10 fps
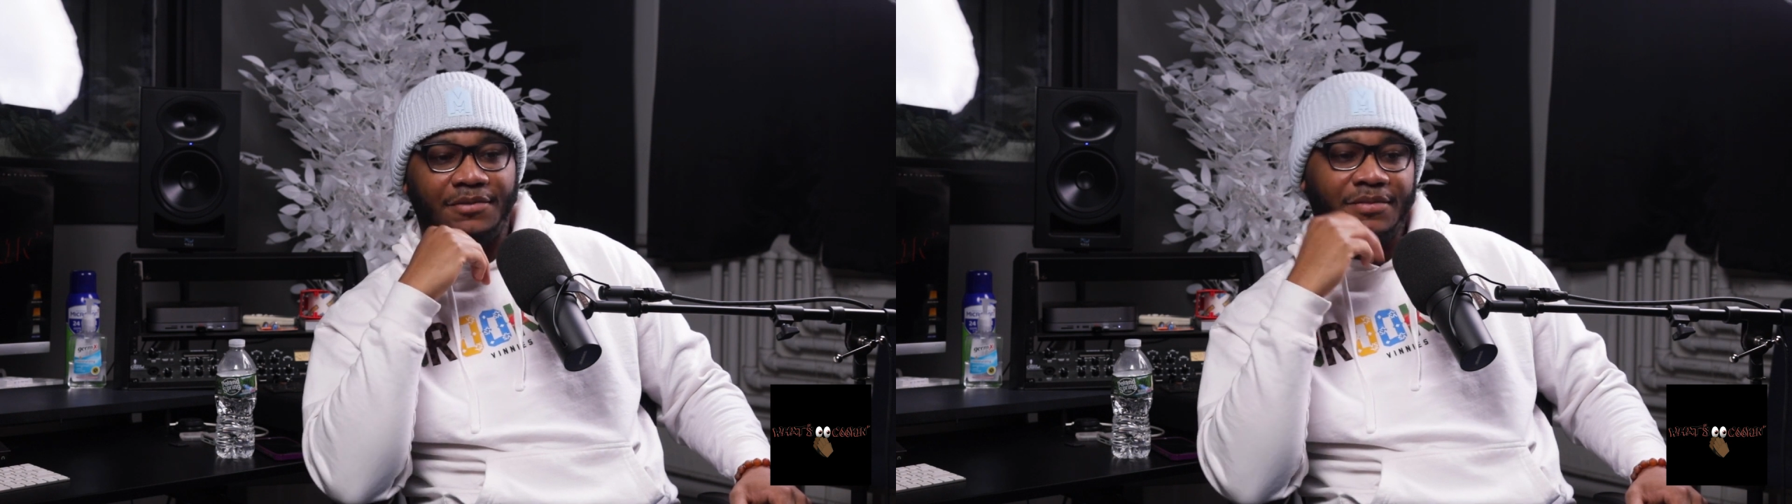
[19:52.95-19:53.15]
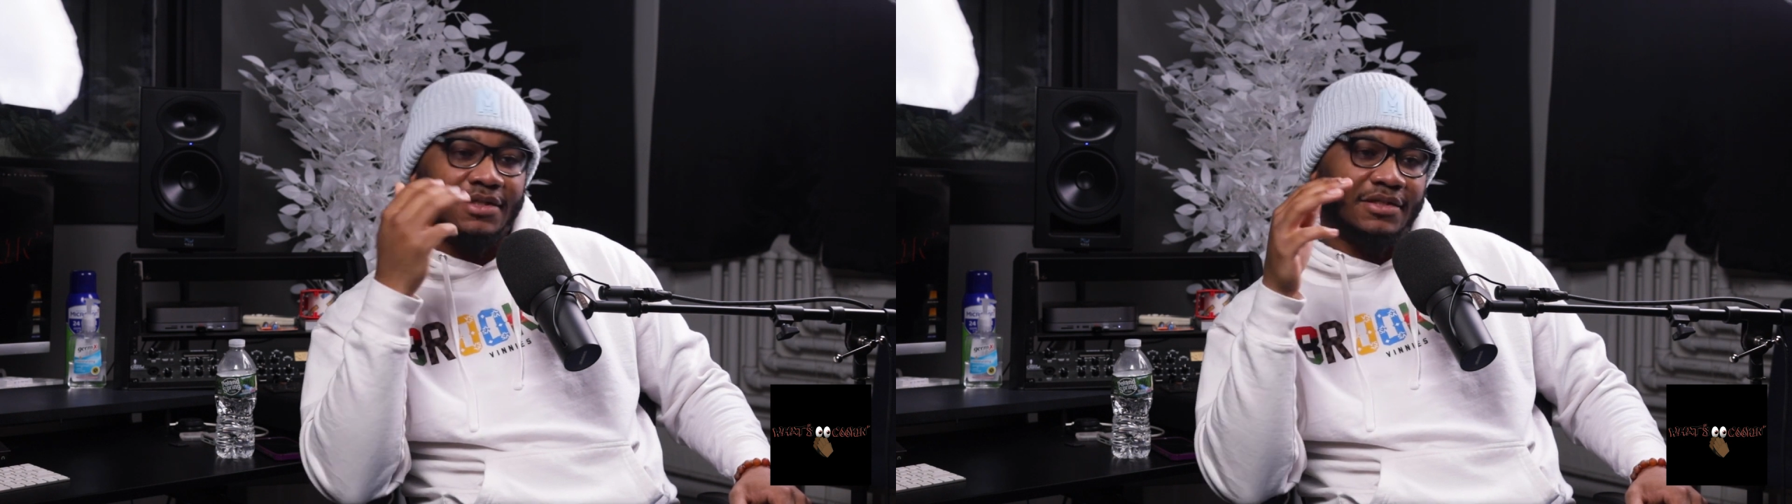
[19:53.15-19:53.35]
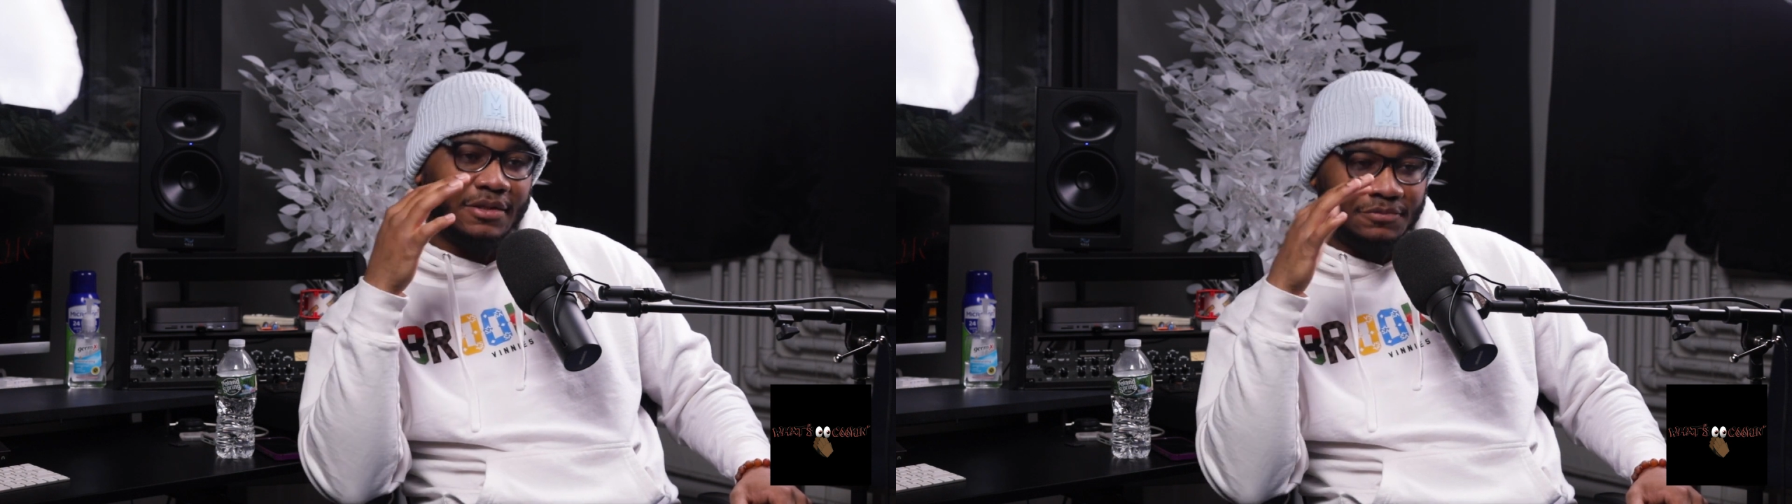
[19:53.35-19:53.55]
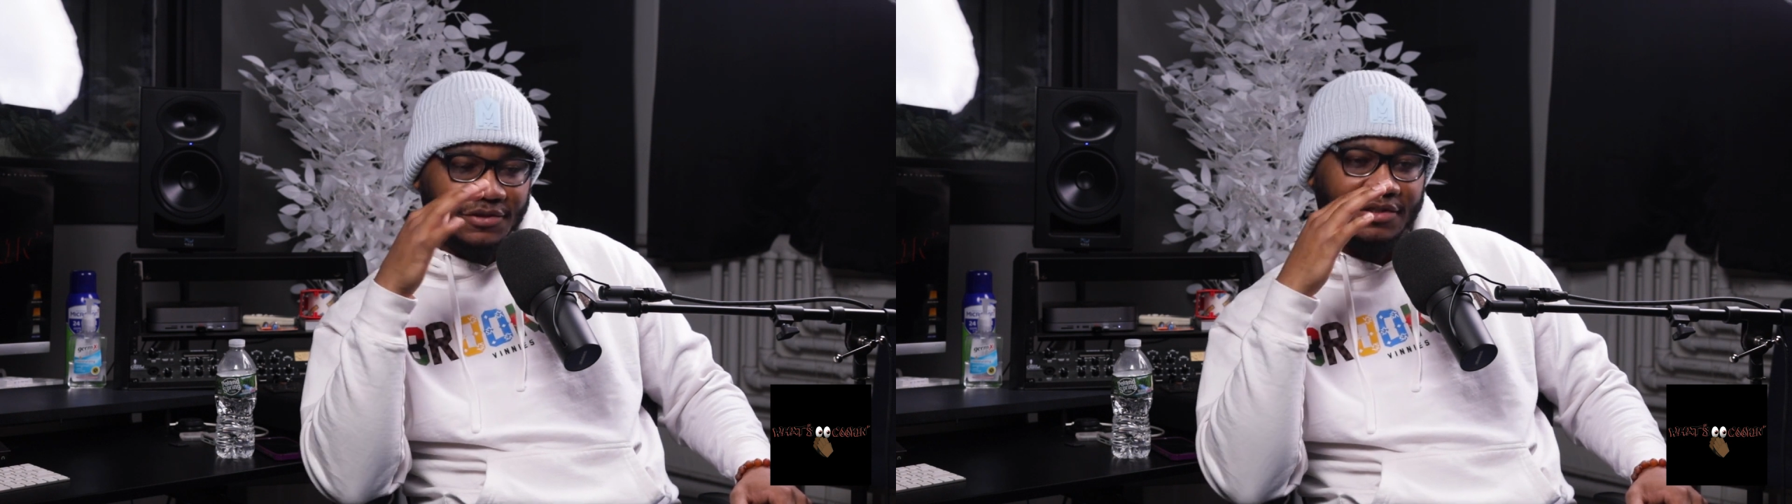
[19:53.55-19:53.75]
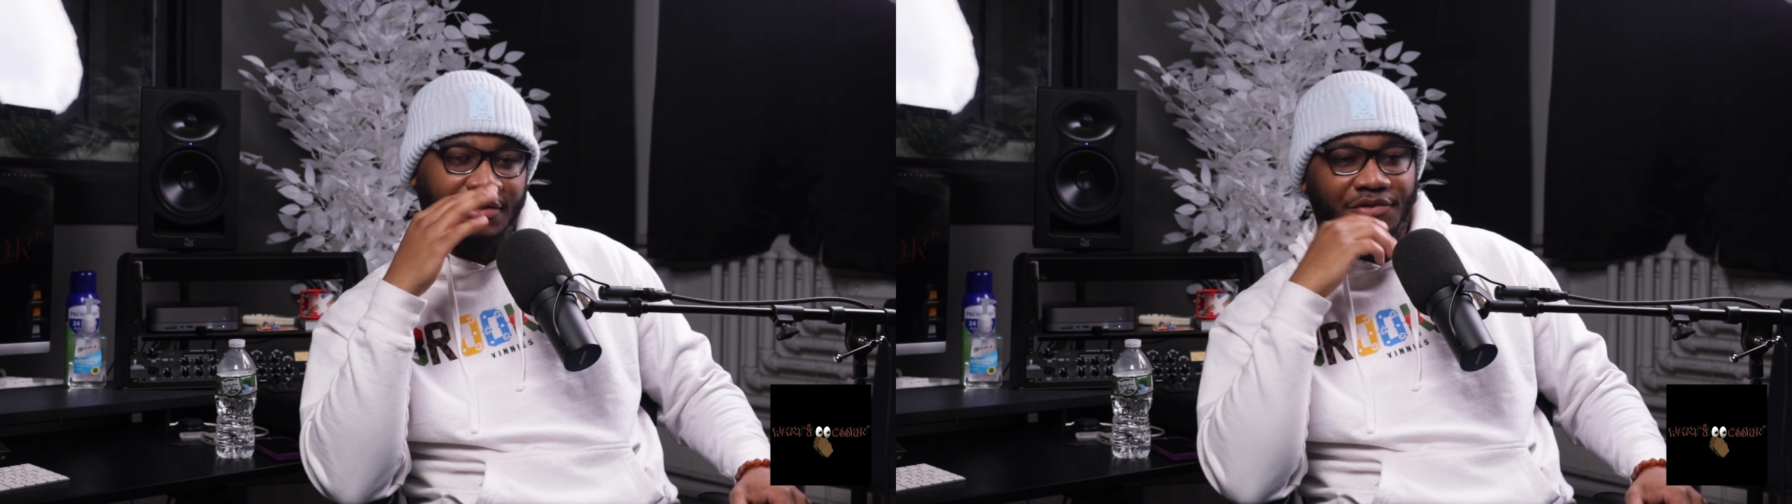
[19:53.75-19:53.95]
I'm like, I'm
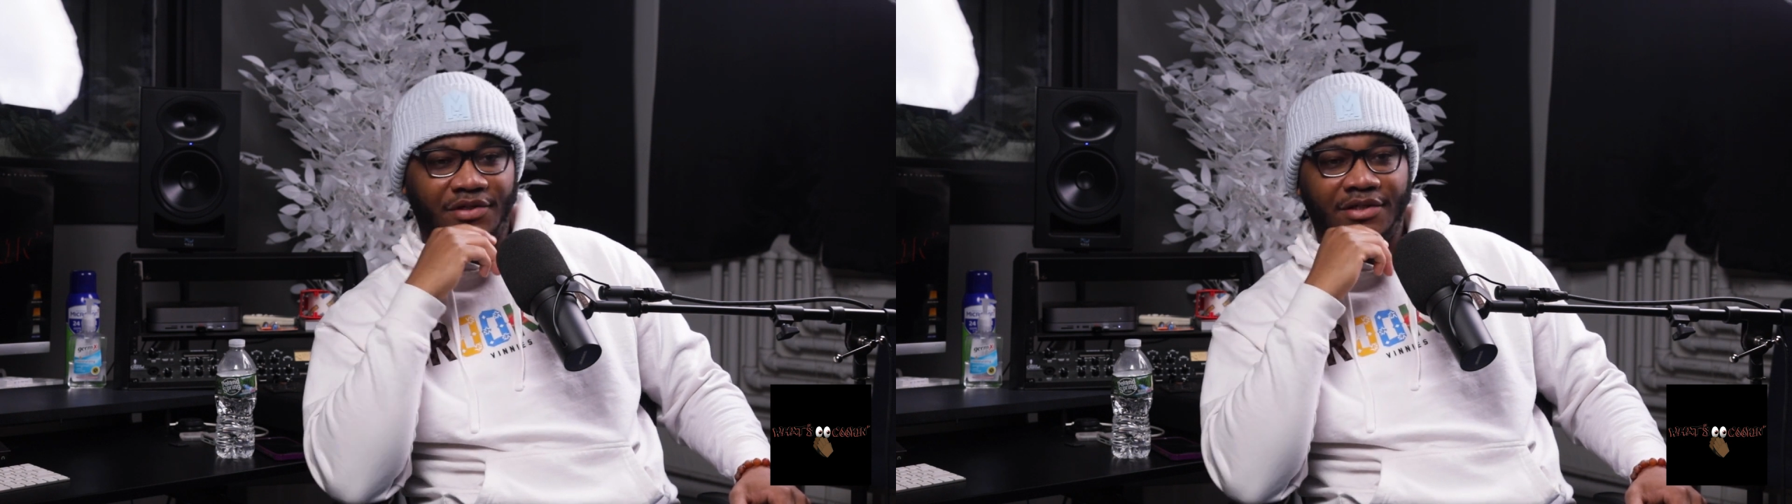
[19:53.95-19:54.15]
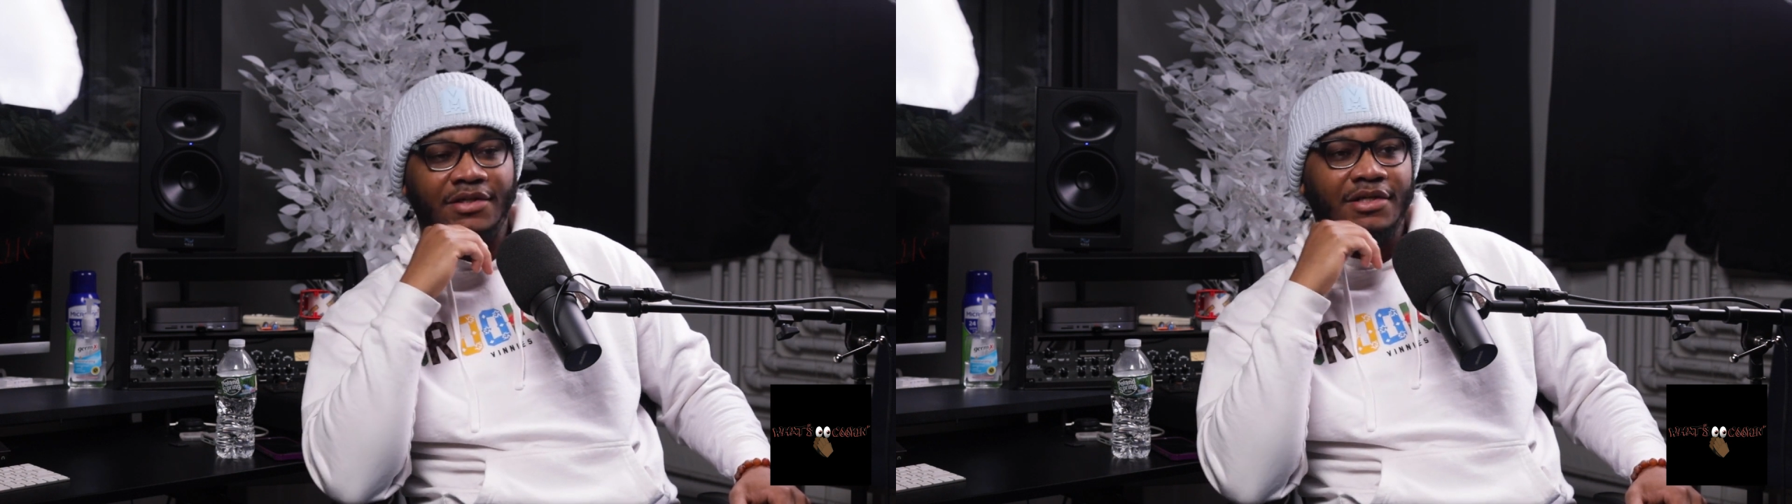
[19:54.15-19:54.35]
working on it, right?